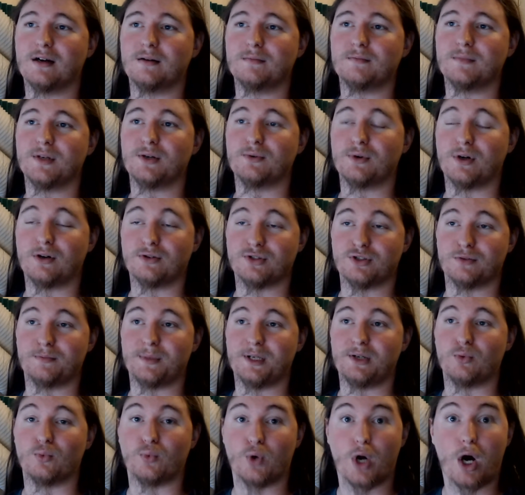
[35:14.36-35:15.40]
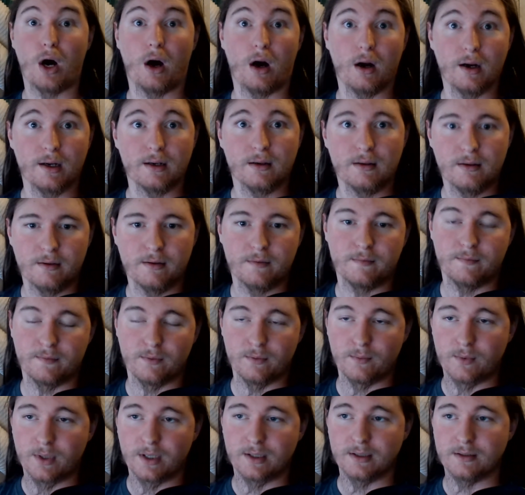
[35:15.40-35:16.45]
It would also be wrong, for
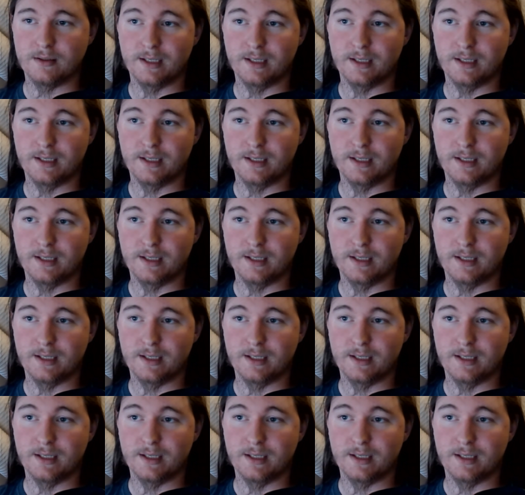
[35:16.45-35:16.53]
one.